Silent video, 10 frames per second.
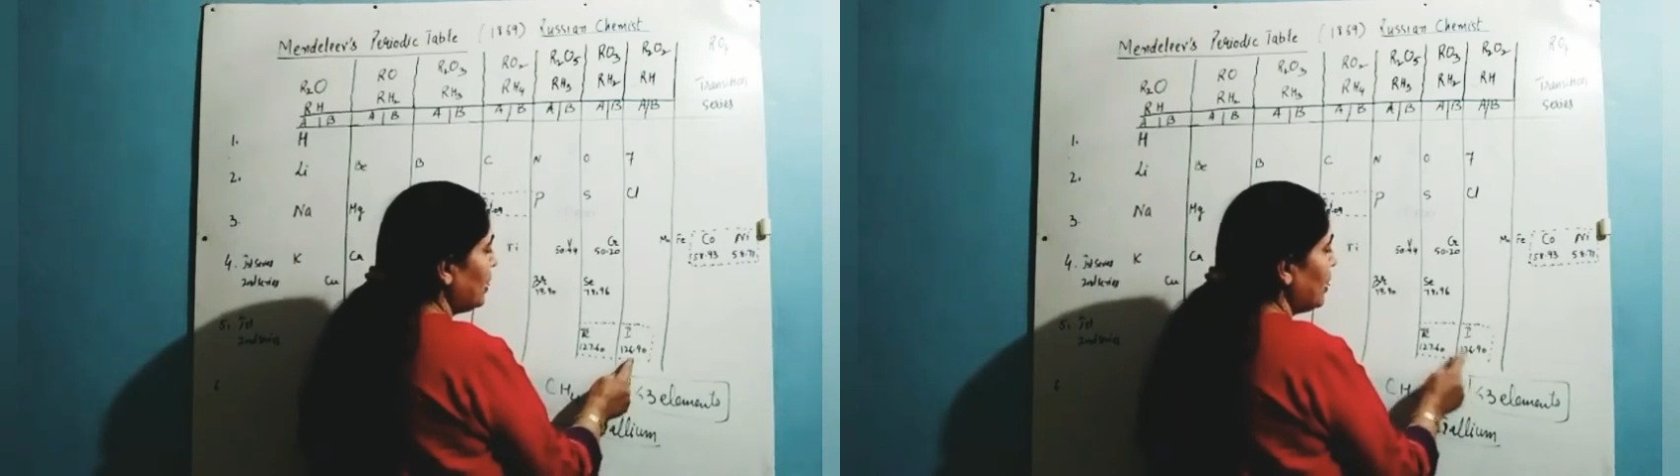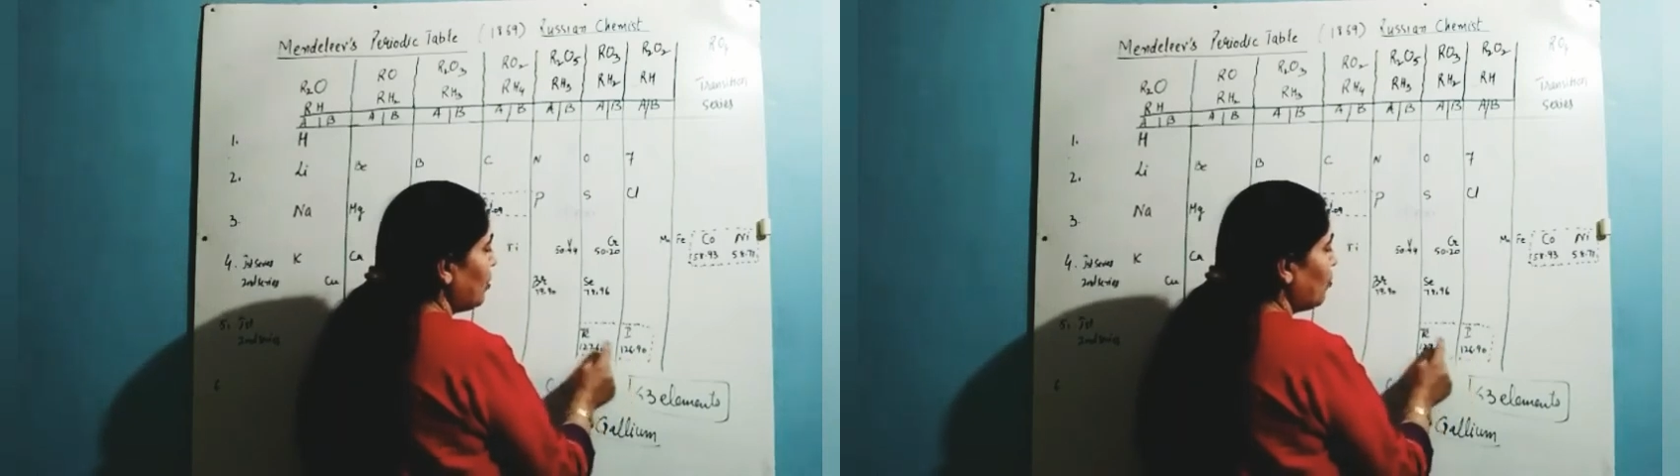
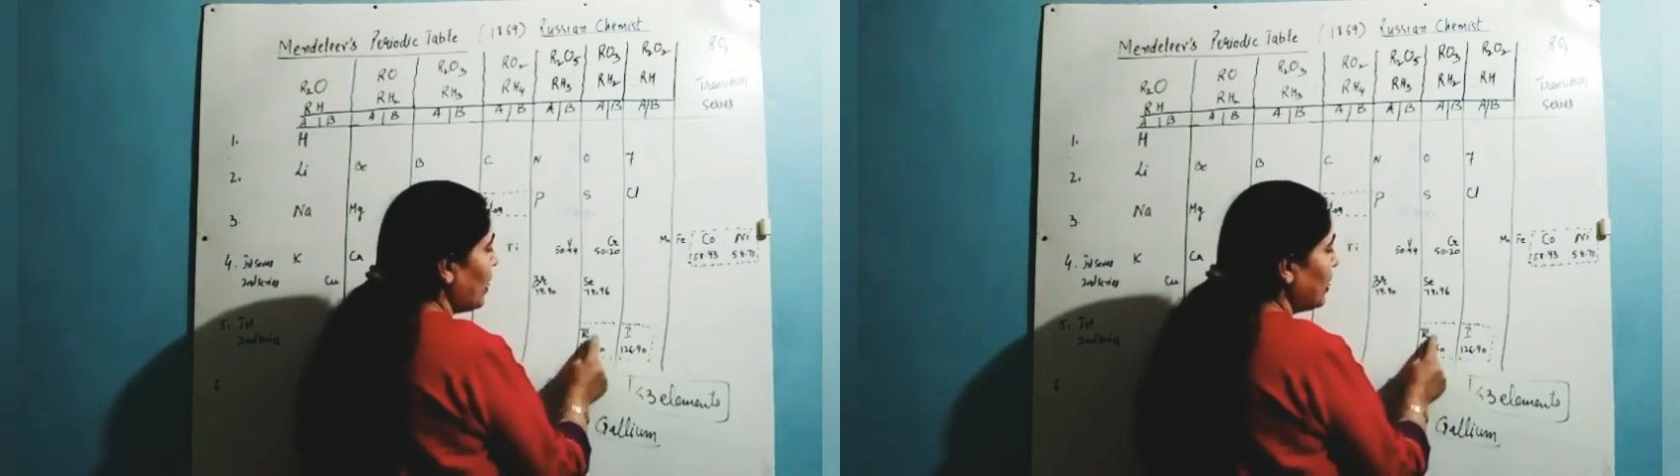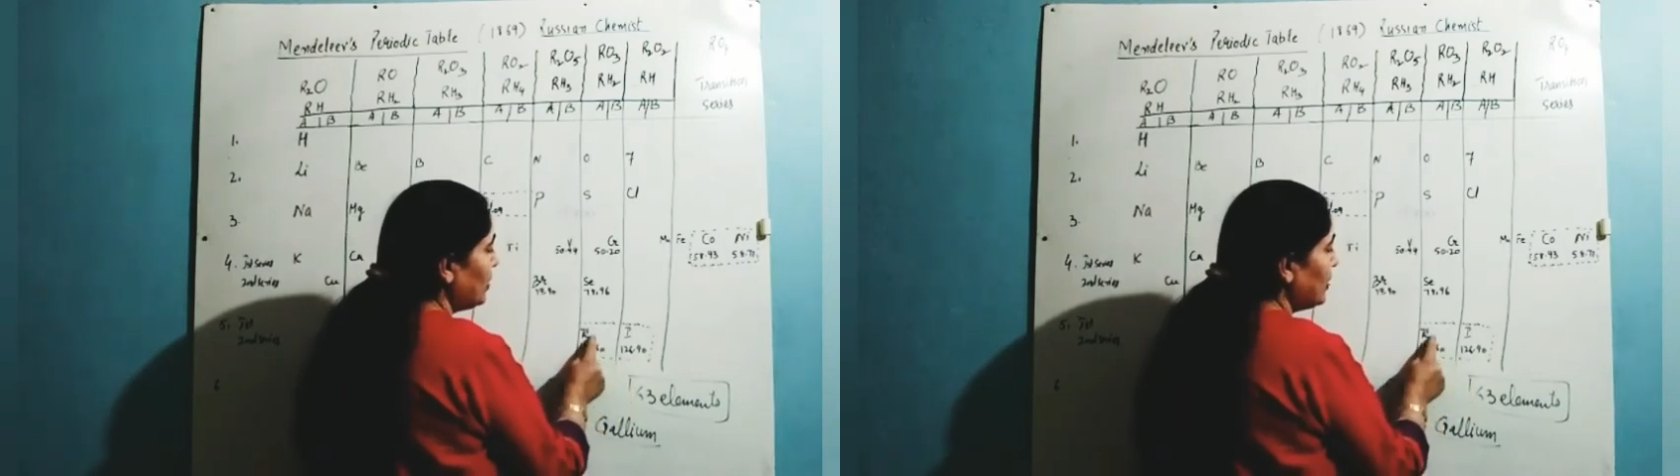while the
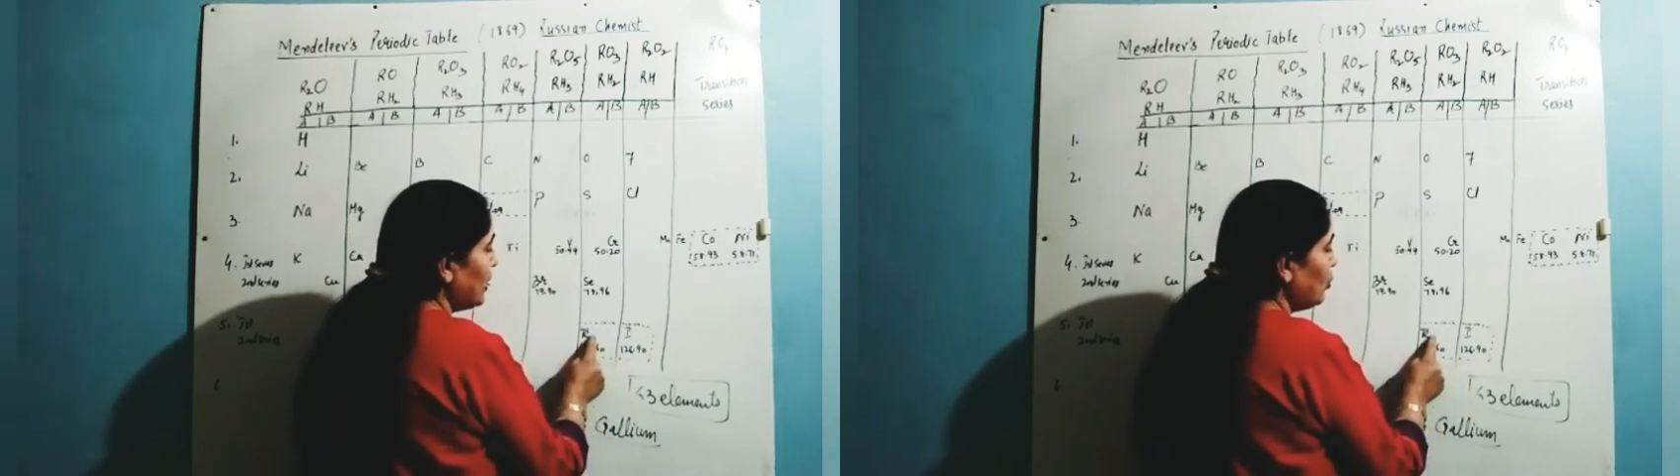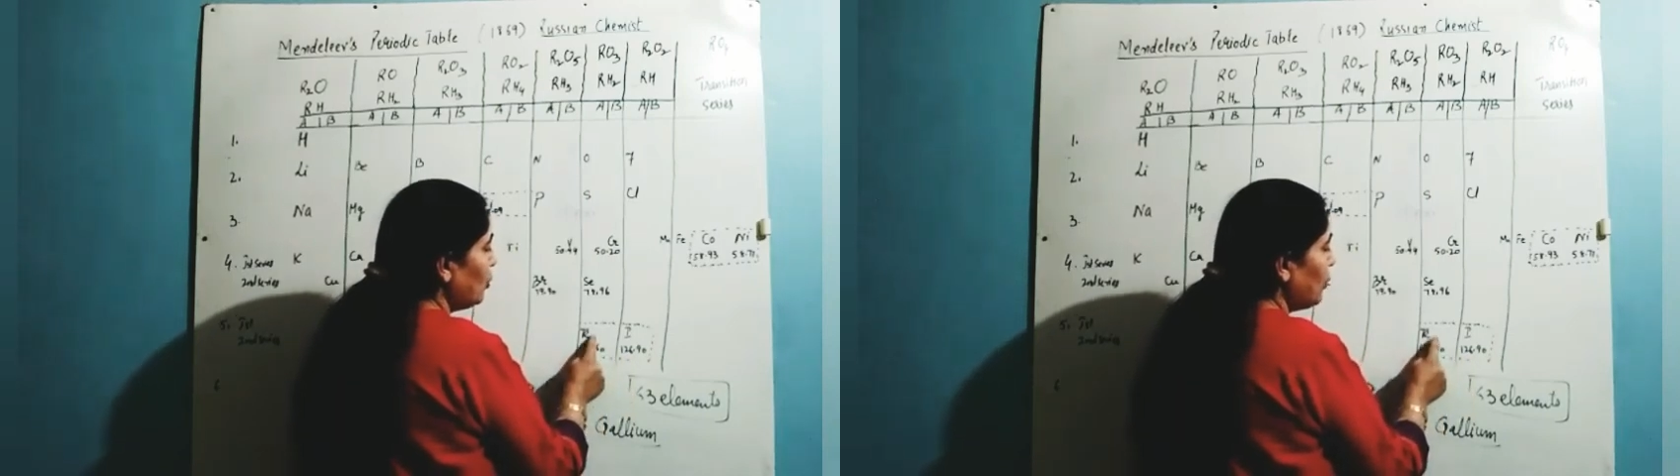
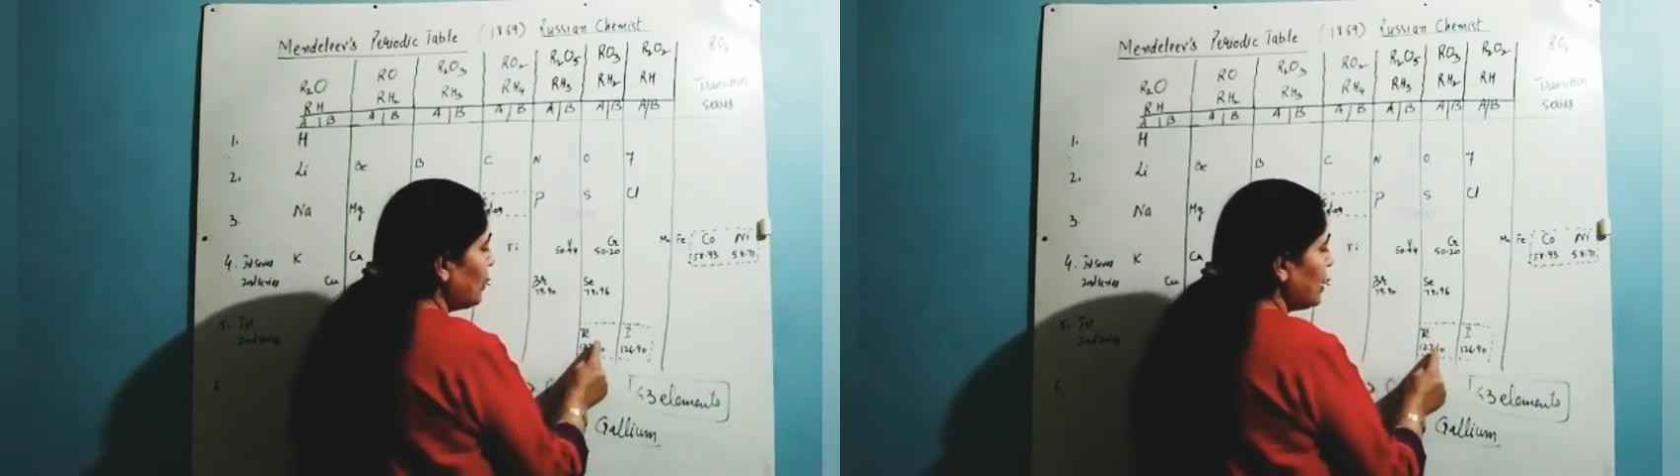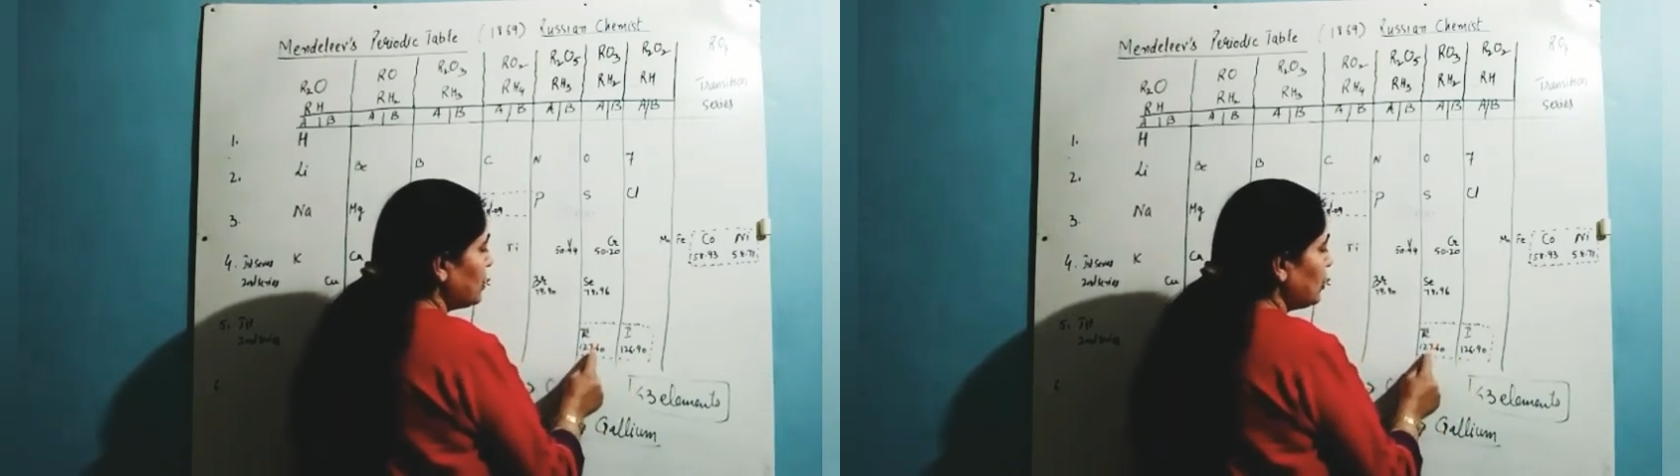tellurium has
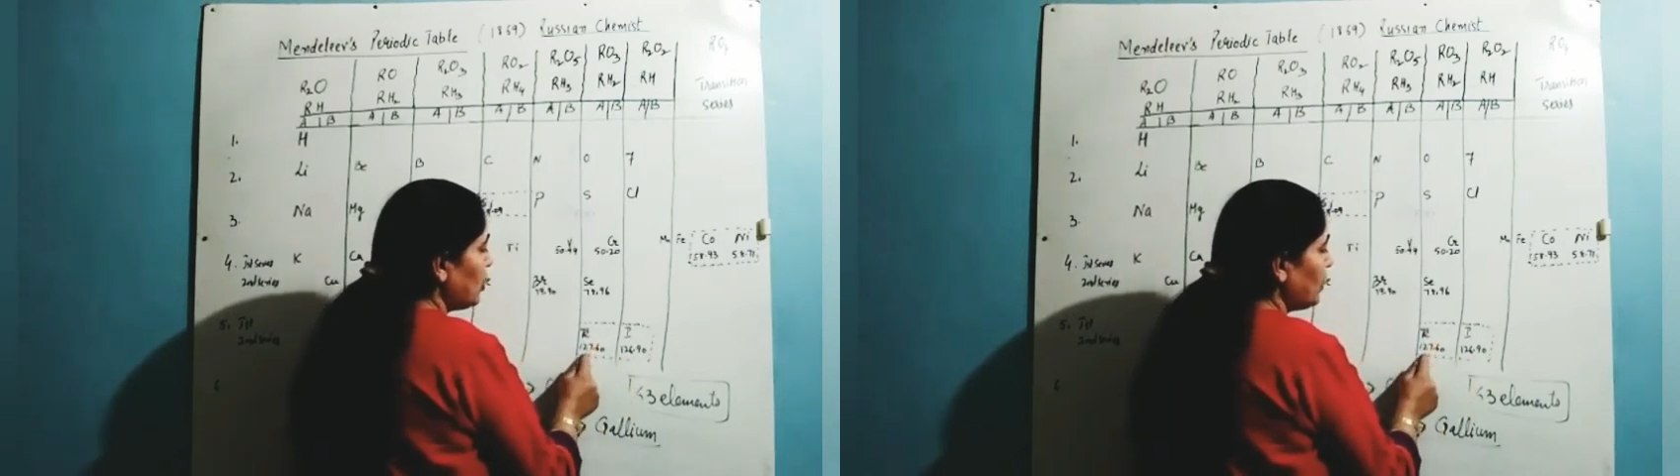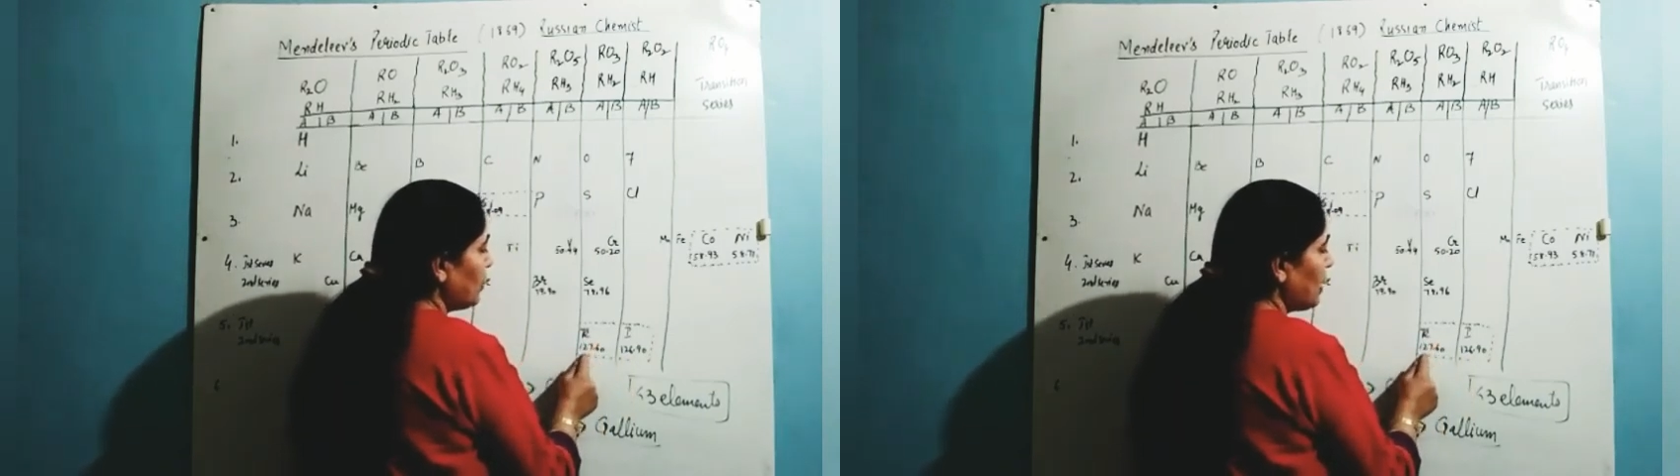atomic mass